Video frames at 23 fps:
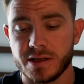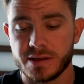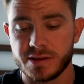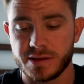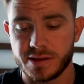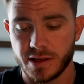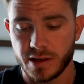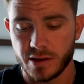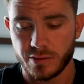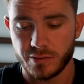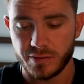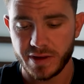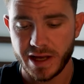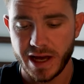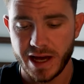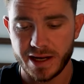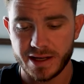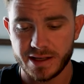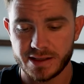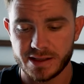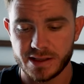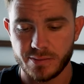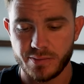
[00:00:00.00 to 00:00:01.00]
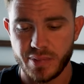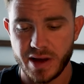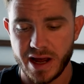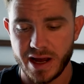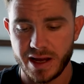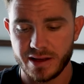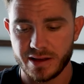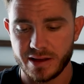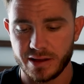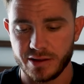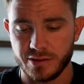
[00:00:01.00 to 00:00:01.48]
So that is the
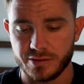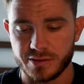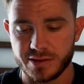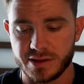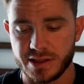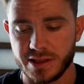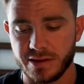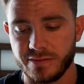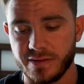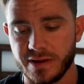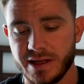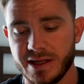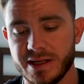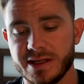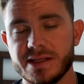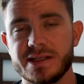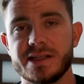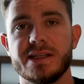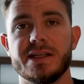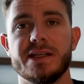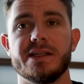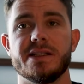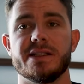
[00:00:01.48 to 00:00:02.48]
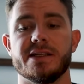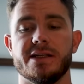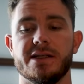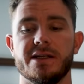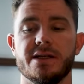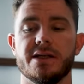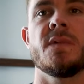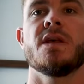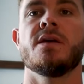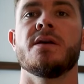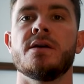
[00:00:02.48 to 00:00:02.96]
pay that you receive in
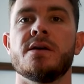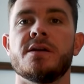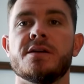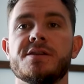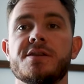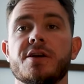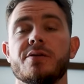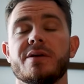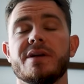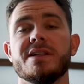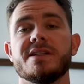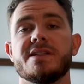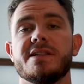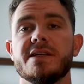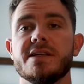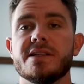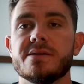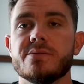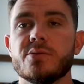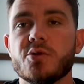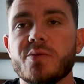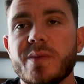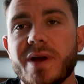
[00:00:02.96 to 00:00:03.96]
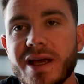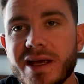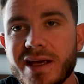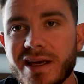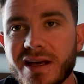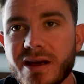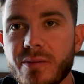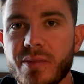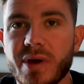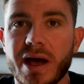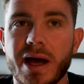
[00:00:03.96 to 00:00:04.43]
season so in season, we're
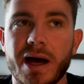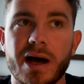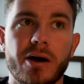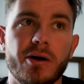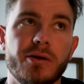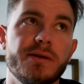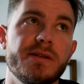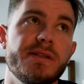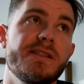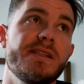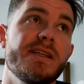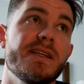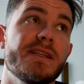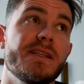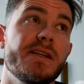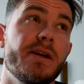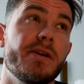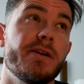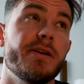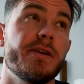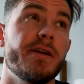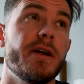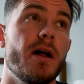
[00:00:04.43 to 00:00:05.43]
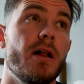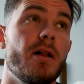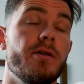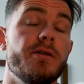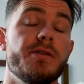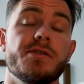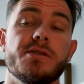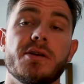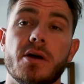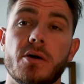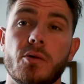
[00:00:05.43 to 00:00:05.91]
making about
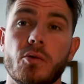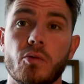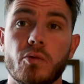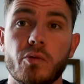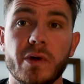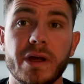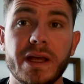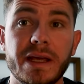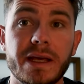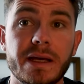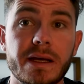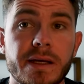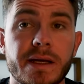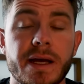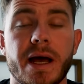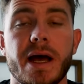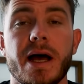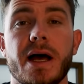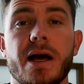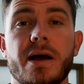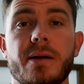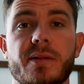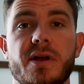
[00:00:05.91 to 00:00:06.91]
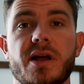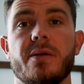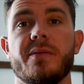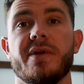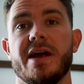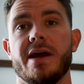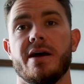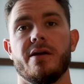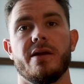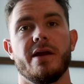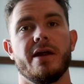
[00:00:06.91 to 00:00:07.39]
$600 a week um,
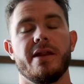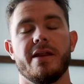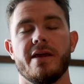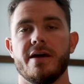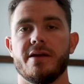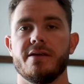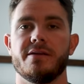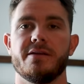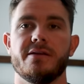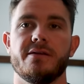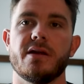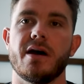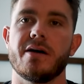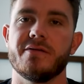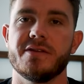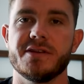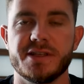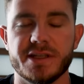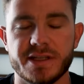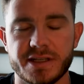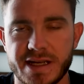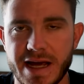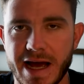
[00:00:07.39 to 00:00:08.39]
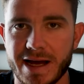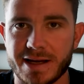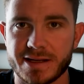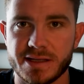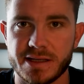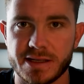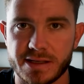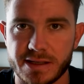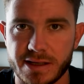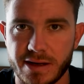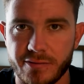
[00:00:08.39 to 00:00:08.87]
coming out and then obviously
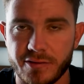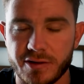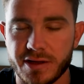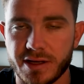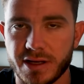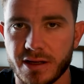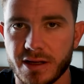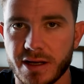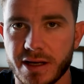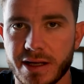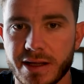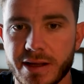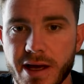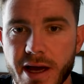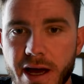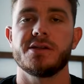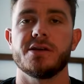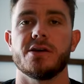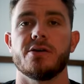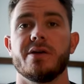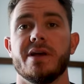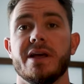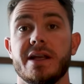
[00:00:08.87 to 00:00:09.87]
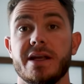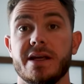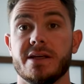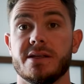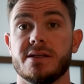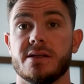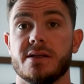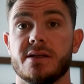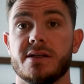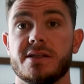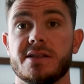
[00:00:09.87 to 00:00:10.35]
taxes and everything like that. So it
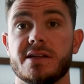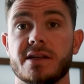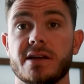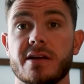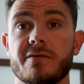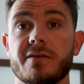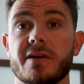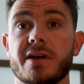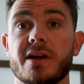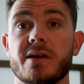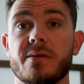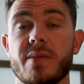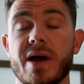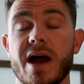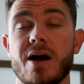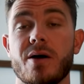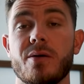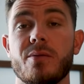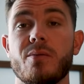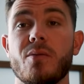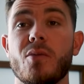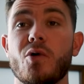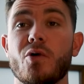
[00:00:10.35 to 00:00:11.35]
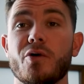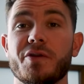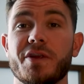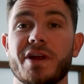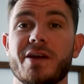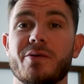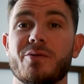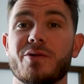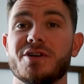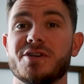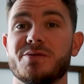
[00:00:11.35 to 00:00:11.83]
is a significant amount more
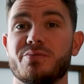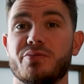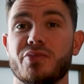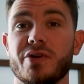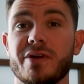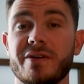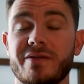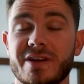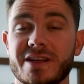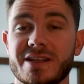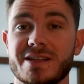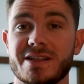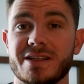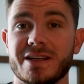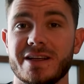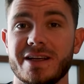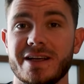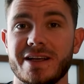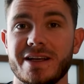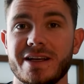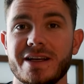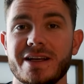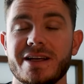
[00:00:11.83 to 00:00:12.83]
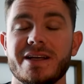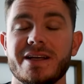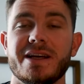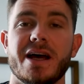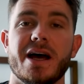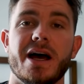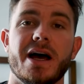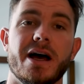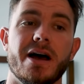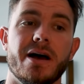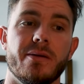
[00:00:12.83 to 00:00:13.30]
than it was previously.
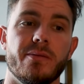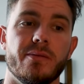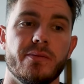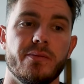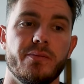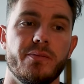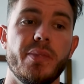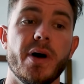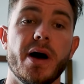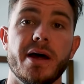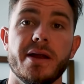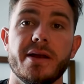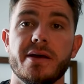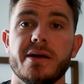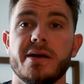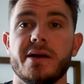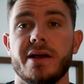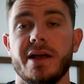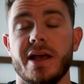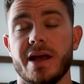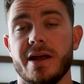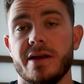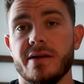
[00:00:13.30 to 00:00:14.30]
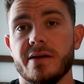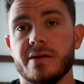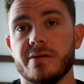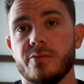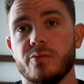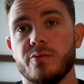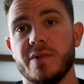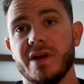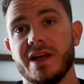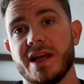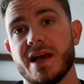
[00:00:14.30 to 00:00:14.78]
Um, but again,
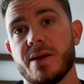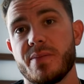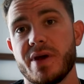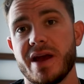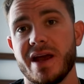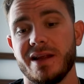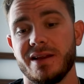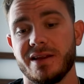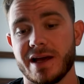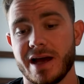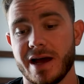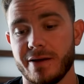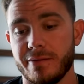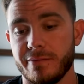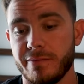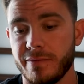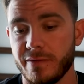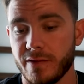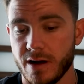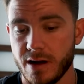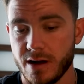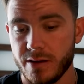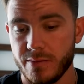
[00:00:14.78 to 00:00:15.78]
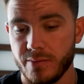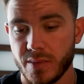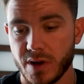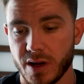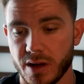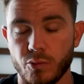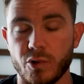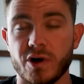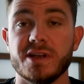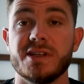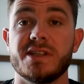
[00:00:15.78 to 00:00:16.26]
we get paid that from
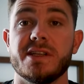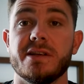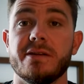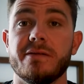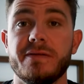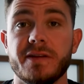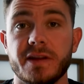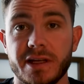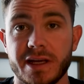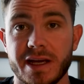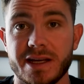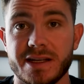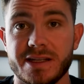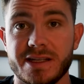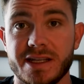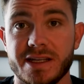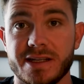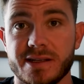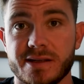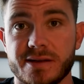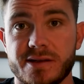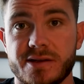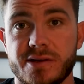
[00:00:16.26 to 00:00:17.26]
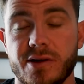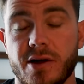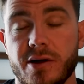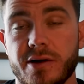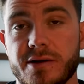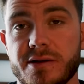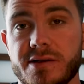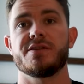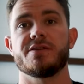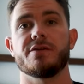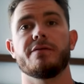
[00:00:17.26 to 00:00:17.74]
once the affiliate season
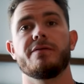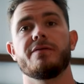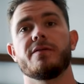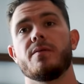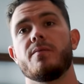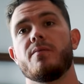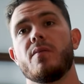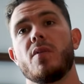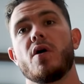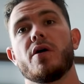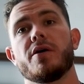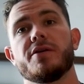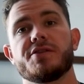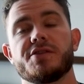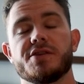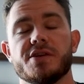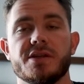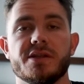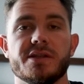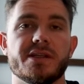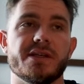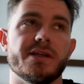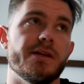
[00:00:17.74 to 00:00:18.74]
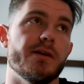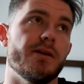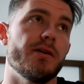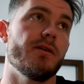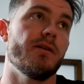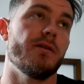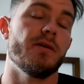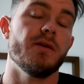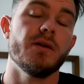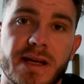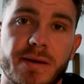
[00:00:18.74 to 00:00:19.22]
starts. So from March
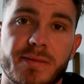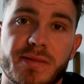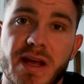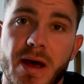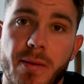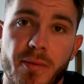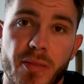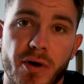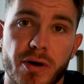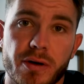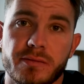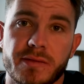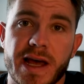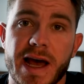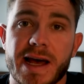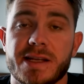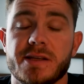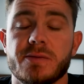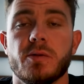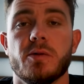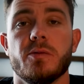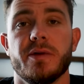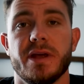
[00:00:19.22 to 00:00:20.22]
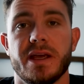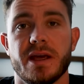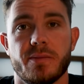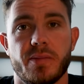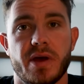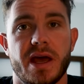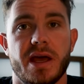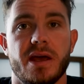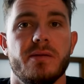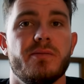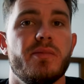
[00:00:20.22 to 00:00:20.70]
until September. That's what we get
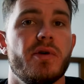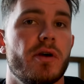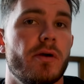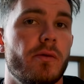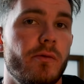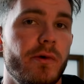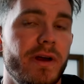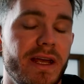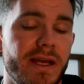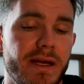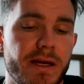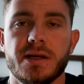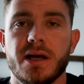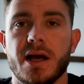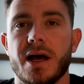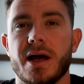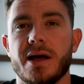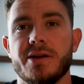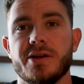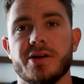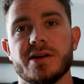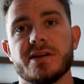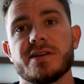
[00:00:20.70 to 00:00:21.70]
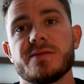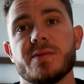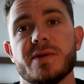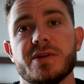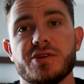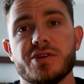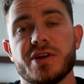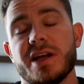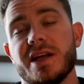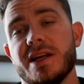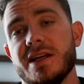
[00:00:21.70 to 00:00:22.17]
paid per week. Uh, during
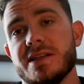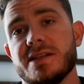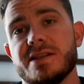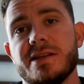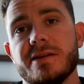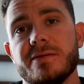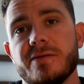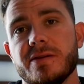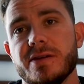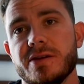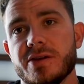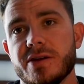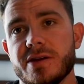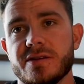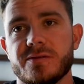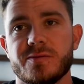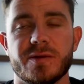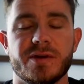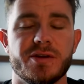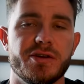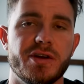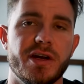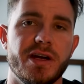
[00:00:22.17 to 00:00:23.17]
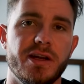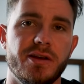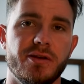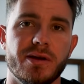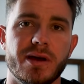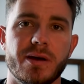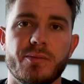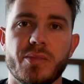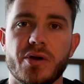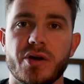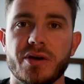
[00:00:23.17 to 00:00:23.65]
spring training is different. During spring training,
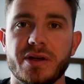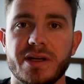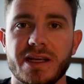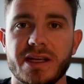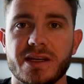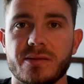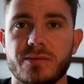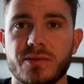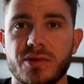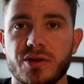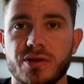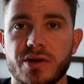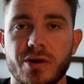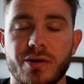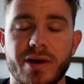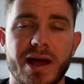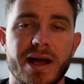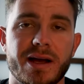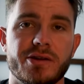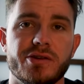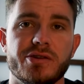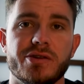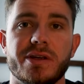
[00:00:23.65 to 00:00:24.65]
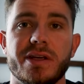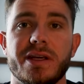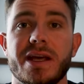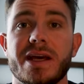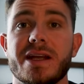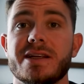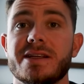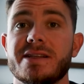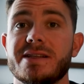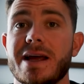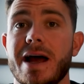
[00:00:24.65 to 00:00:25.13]
you get per diem, you don't actually
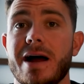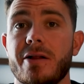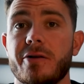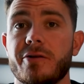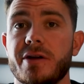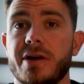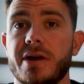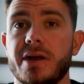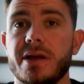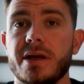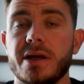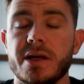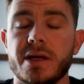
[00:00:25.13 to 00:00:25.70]
get a salary.